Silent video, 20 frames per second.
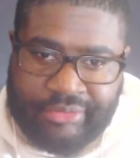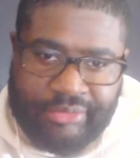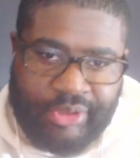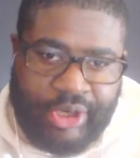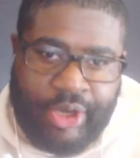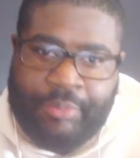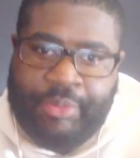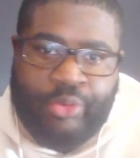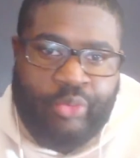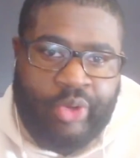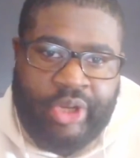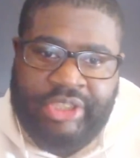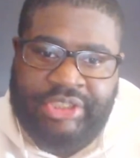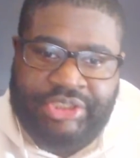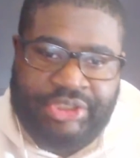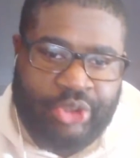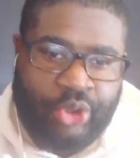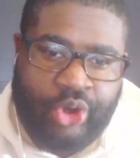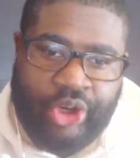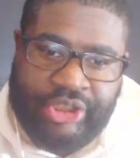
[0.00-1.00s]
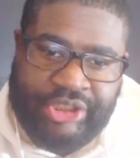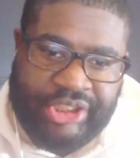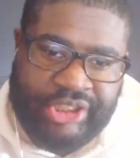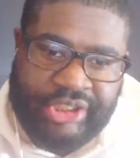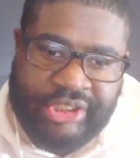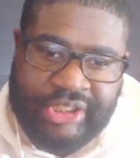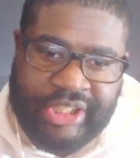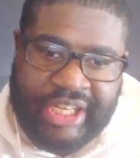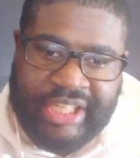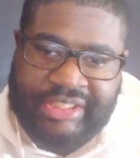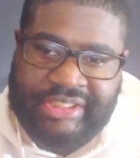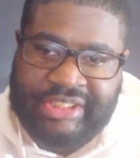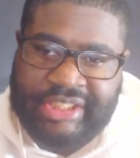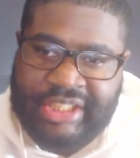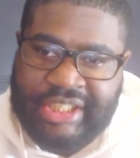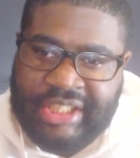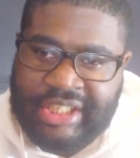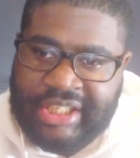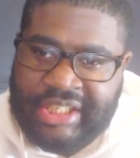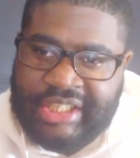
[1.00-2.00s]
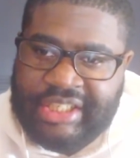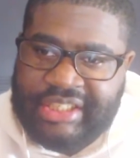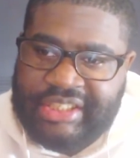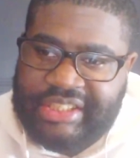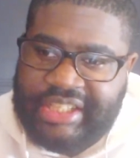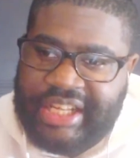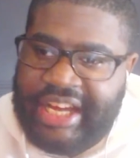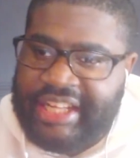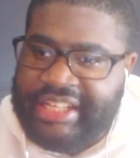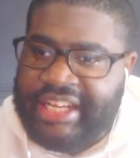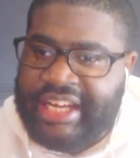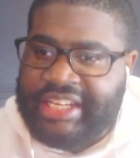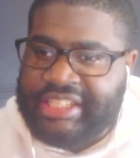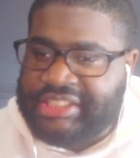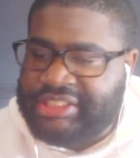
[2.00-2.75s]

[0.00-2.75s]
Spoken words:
Number one's Georgia. That